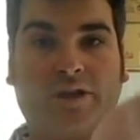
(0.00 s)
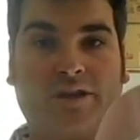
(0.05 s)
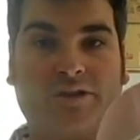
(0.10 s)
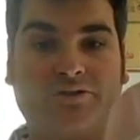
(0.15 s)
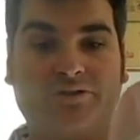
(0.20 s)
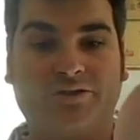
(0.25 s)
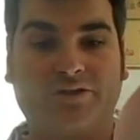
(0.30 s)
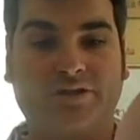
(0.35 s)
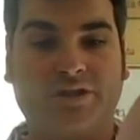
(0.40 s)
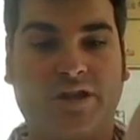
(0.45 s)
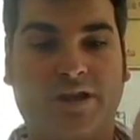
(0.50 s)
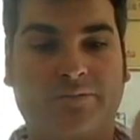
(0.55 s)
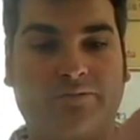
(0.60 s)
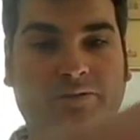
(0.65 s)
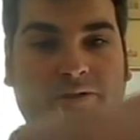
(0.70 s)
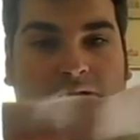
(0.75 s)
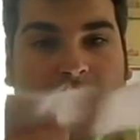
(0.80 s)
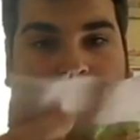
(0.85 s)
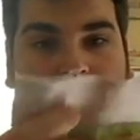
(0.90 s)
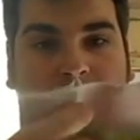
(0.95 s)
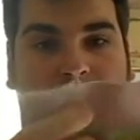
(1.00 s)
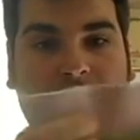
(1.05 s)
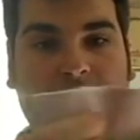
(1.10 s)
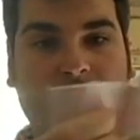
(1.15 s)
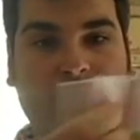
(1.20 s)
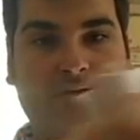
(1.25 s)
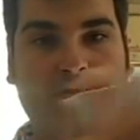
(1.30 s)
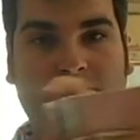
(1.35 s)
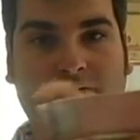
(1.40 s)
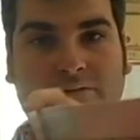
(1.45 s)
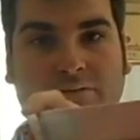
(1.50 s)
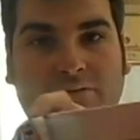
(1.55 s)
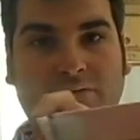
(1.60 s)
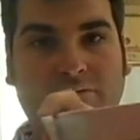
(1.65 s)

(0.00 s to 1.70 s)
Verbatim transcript: and you snap that in